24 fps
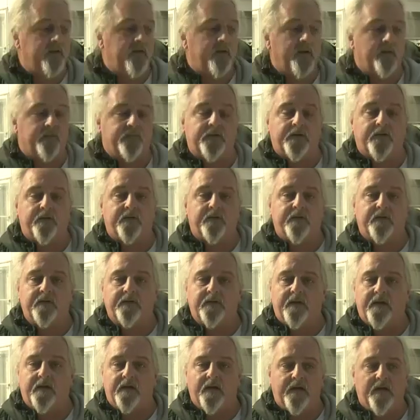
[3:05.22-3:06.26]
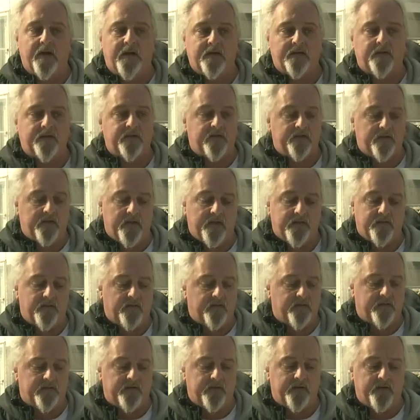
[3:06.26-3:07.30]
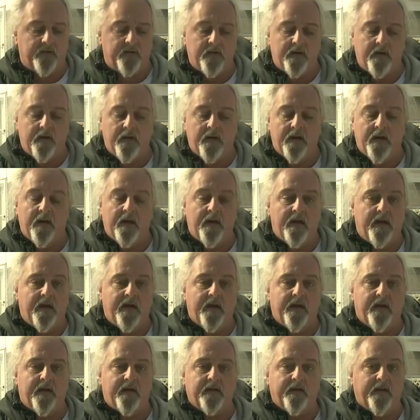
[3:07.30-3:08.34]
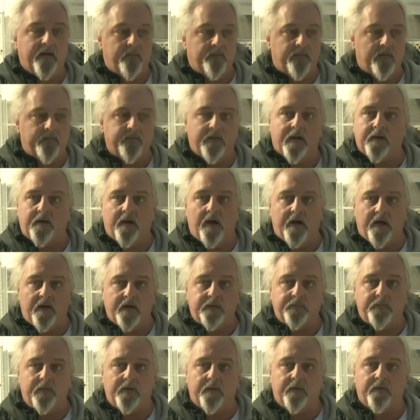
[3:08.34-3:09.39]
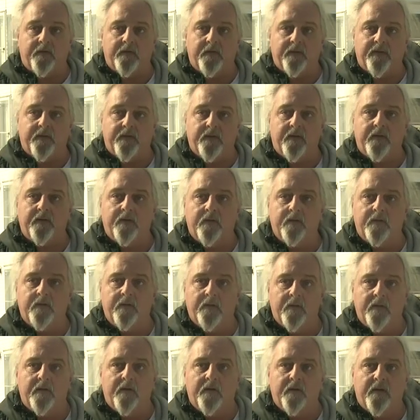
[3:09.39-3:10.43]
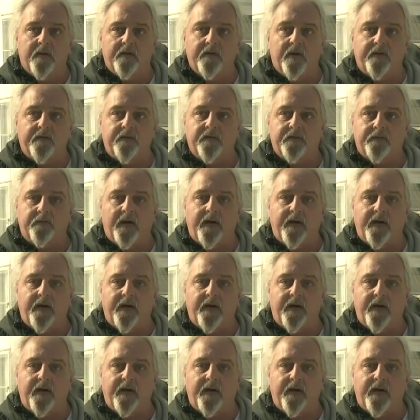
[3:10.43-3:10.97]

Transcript: two hip surgeries, like I guys I told you, and they put me in the hospital with a, a nervous